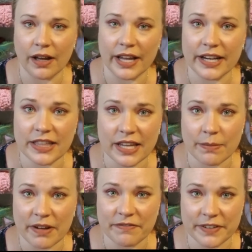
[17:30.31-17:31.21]
Anything
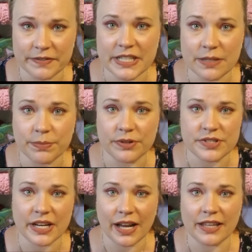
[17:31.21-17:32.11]
above
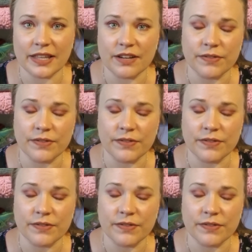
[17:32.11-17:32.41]
15%, I think,